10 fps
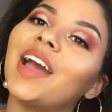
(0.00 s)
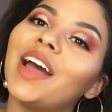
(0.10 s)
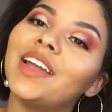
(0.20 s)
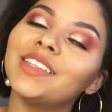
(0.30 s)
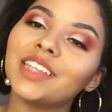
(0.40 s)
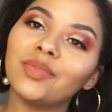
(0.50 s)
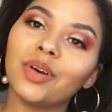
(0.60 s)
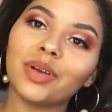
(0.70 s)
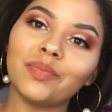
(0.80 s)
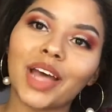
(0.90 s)
guys, and
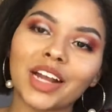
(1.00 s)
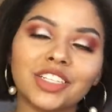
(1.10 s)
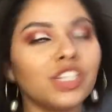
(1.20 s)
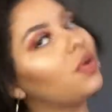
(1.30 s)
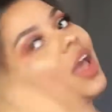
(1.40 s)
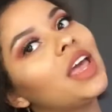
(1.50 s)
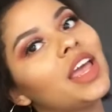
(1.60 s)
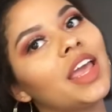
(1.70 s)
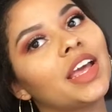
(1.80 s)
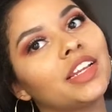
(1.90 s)
welcome back to
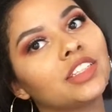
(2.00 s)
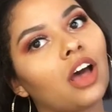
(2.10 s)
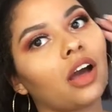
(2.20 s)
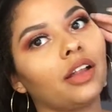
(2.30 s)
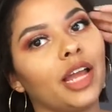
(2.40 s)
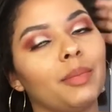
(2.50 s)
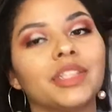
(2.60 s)
HannahsHawtGlam,